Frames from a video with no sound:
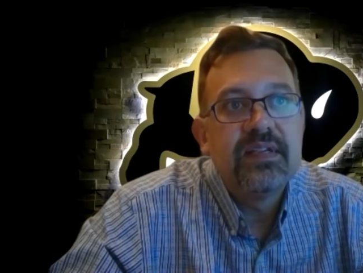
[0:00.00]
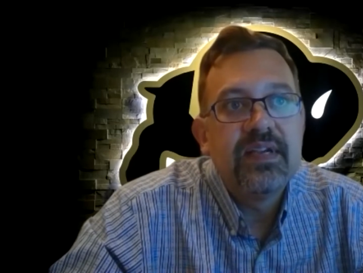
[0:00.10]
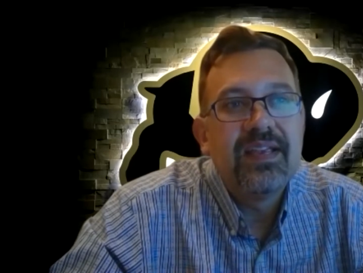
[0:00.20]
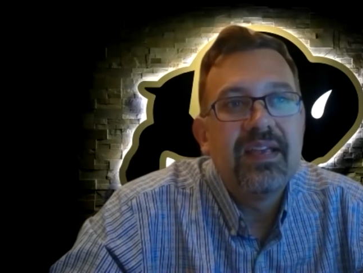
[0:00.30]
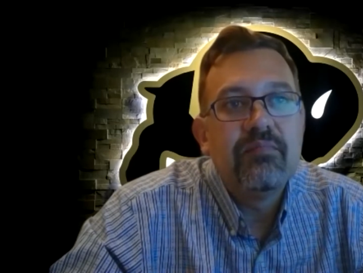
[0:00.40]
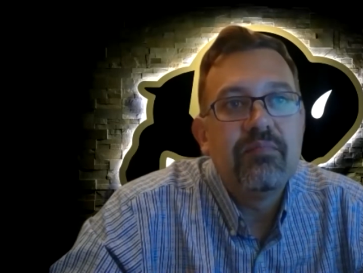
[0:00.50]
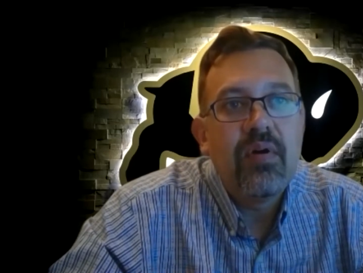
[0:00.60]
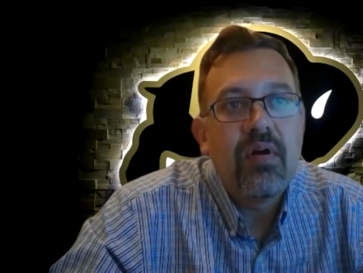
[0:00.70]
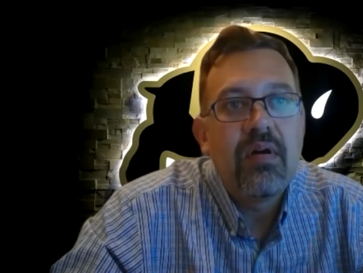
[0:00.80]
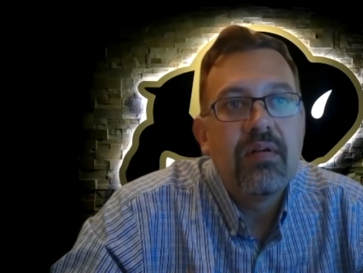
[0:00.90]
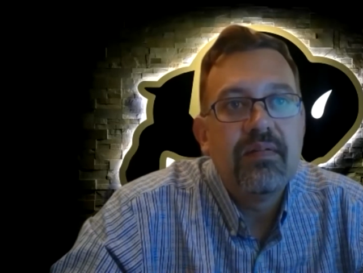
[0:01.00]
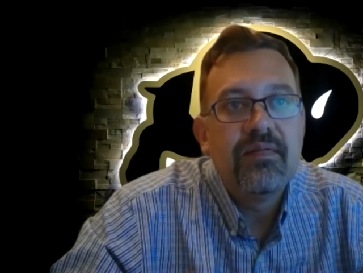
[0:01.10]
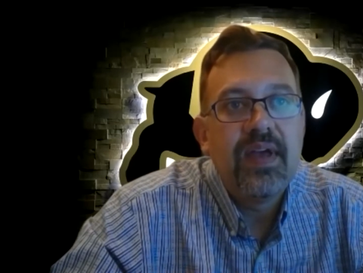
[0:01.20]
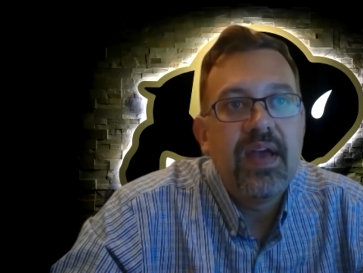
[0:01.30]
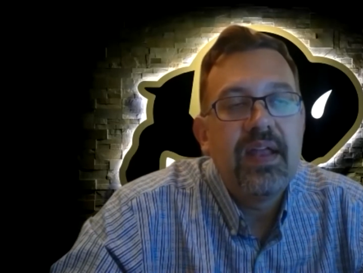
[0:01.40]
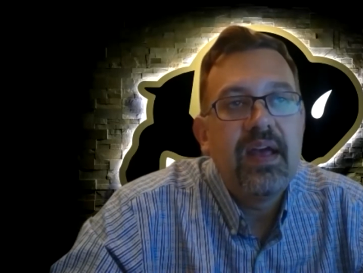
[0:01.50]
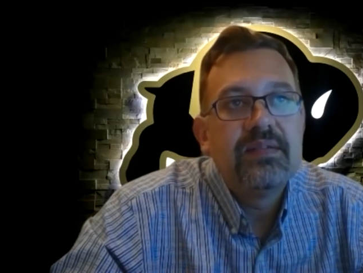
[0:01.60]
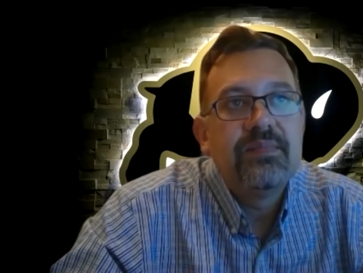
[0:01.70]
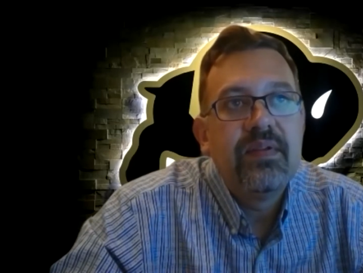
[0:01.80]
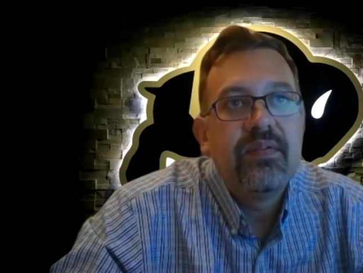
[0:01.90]
And again, part of that
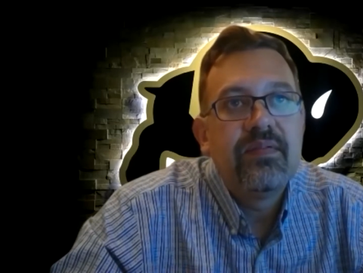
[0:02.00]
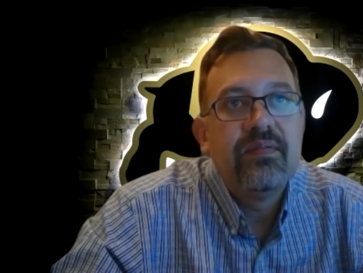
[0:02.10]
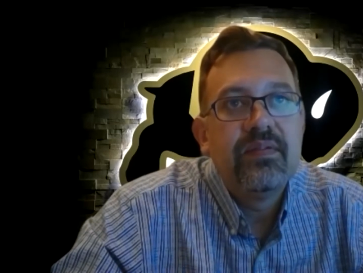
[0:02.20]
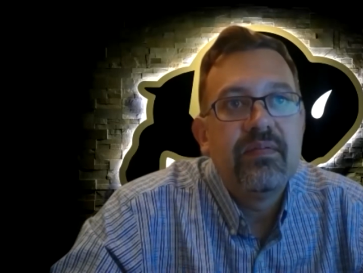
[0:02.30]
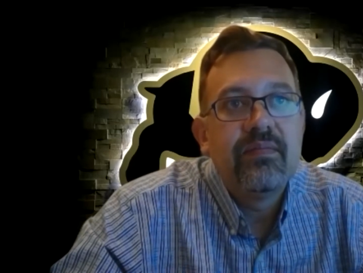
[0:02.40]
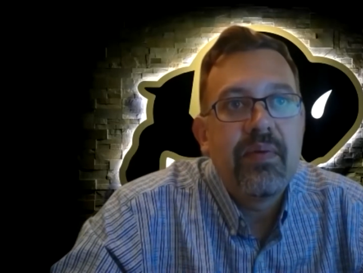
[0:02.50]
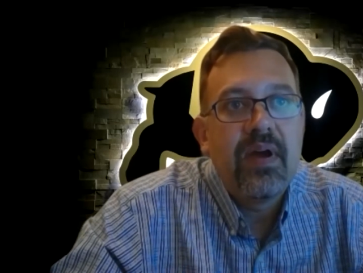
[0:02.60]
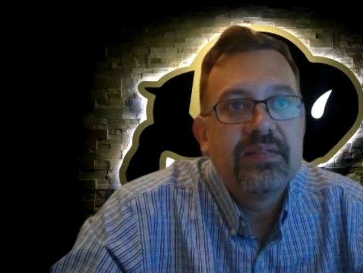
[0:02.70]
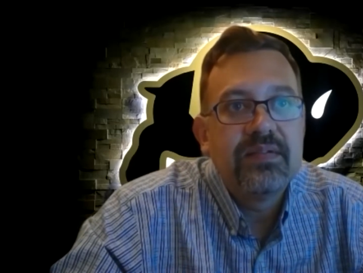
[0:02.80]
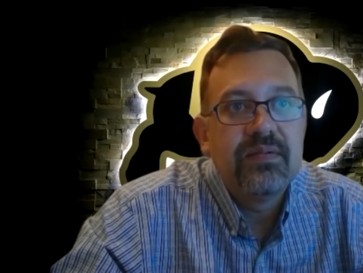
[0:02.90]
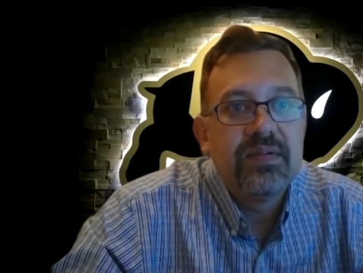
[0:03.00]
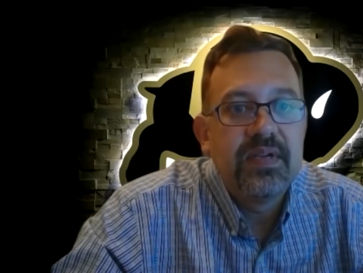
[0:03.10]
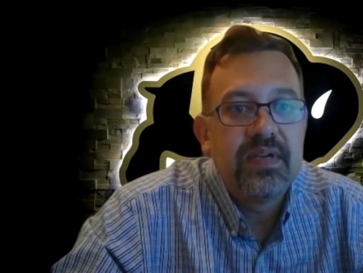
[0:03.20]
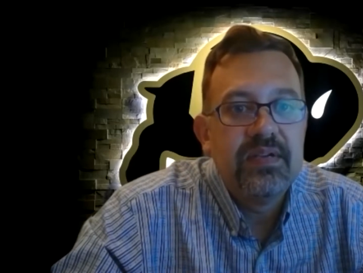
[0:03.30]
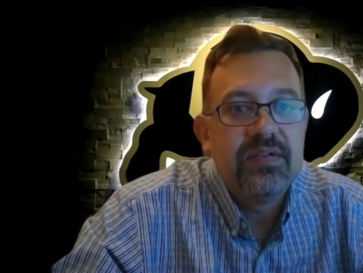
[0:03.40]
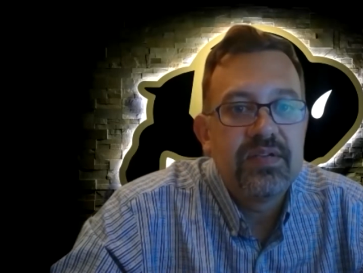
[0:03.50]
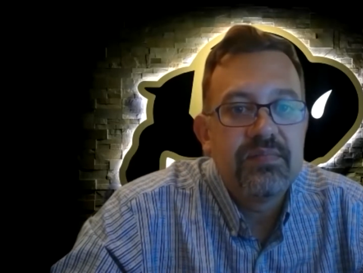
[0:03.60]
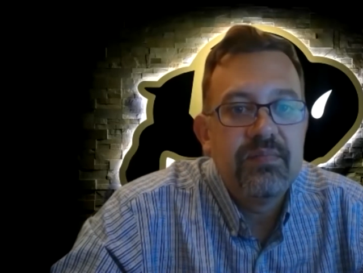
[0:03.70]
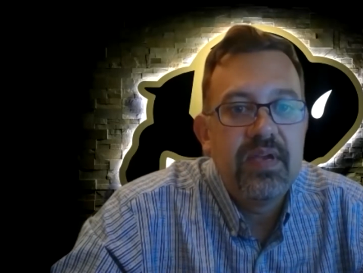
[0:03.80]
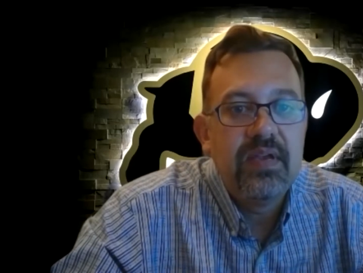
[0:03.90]
has been through the repositories that I just
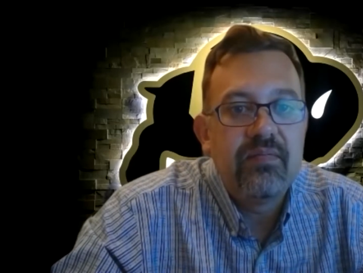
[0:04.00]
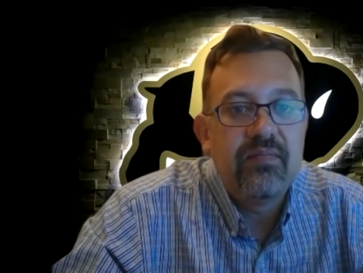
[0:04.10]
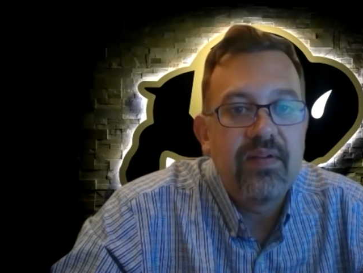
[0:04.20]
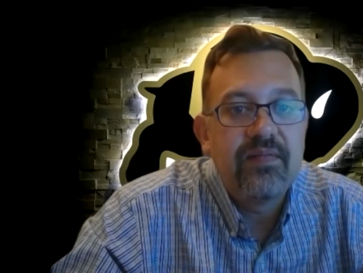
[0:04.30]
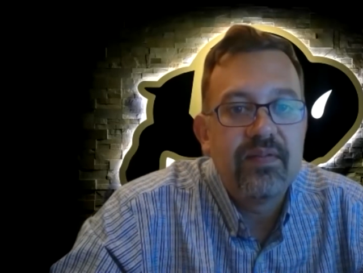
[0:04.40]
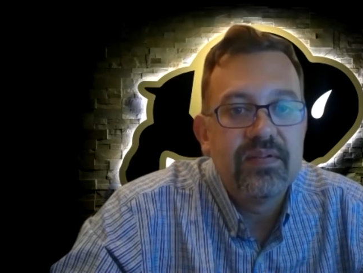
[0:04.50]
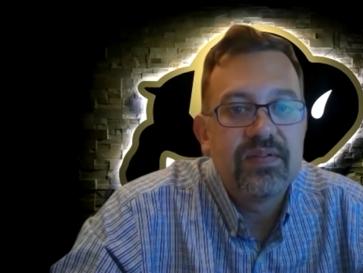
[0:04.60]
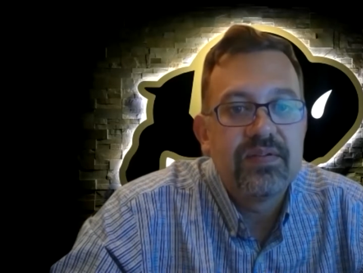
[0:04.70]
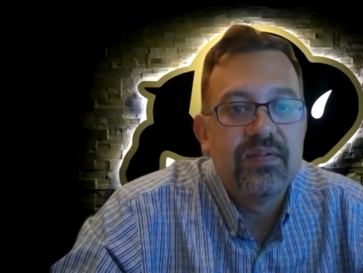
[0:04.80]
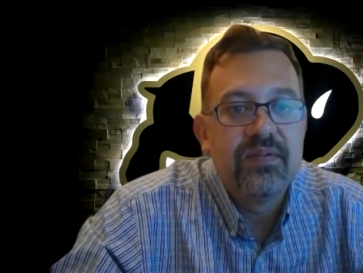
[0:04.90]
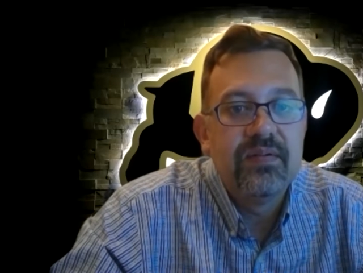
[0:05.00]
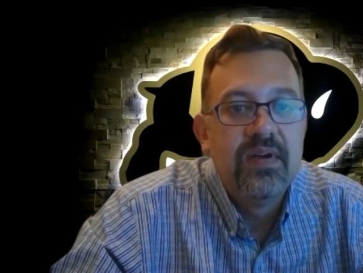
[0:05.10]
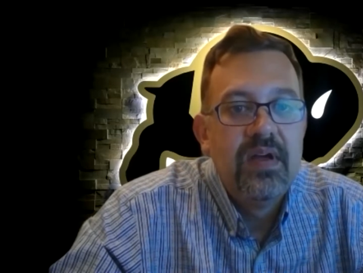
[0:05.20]
made reference to,